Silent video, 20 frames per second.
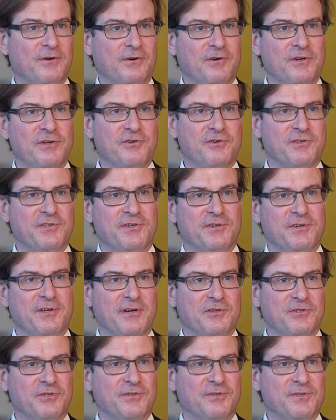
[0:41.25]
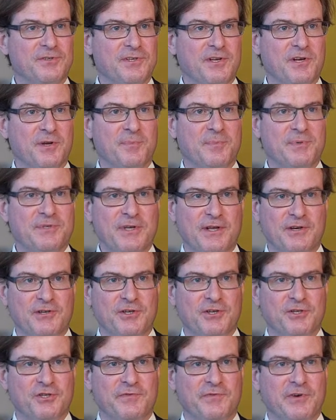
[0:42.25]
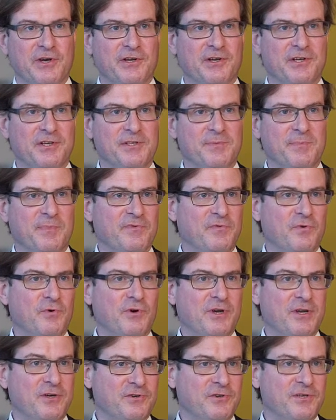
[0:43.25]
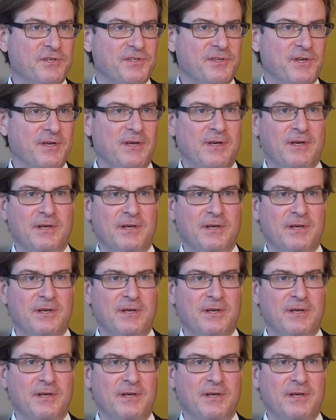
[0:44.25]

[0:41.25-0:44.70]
on interest deductions at a percentage of earnings before interest,